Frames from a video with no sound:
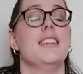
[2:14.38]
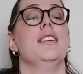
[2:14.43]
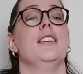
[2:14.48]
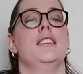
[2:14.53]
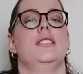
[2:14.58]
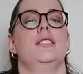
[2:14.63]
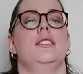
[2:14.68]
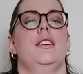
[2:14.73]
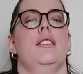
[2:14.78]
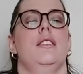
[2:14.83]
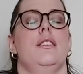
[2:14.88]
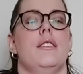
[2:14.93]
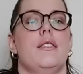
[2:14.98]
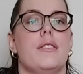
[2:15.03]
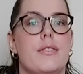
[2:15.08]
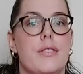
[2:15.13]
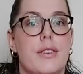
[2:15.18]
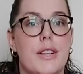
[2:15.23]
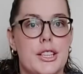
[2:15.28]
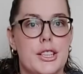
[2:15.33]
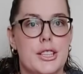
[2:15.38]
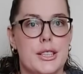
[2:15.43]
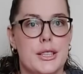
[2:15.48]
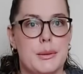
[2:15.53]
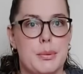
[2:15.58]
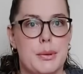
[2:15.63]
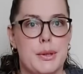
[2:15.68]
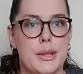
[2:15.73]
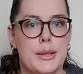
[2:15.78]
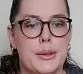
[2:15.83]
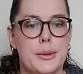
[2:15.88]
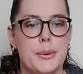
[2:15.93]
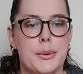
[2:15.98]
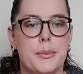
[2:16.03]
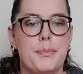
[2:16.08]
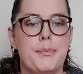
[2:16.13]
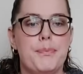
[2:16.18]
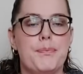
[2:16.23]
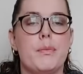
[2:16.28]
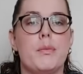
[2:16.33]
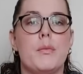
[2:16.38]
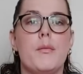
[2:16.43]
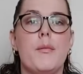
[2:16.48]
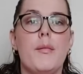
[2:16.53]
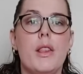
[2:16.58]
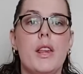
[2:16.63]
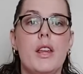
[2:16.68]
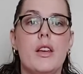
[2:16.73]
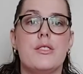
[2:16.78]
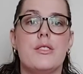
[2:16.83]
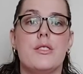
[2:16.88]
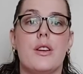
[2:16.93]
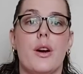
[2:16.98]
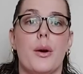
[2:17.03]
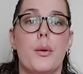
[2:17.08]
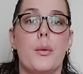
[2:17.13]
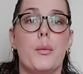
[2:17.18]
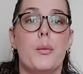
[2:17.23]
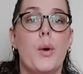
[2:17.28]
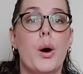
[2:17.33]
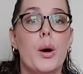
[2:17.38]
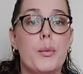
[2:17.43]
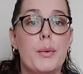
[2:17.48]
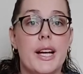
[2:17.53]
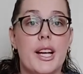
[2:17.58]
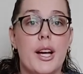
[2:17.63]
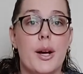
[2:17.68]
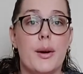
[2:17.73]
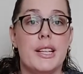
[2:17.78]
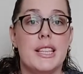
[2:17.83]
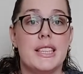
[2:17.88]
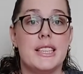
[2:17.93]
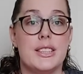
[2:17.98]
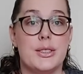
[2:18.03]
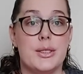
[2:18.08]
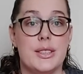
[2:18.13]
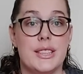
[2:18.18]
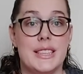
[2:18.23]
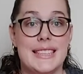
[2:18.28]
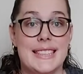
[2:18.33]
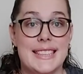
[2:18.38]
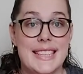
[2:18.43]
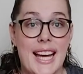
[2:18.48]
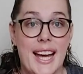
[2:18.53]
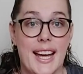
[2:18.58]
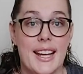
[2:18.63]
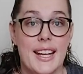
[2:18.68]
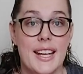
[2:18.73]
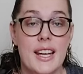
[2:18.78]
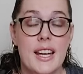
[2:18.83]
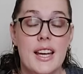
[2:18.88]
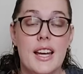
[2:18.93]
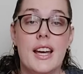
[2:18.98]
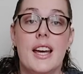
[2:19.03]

So friction's pretty cool. So what we're going to do today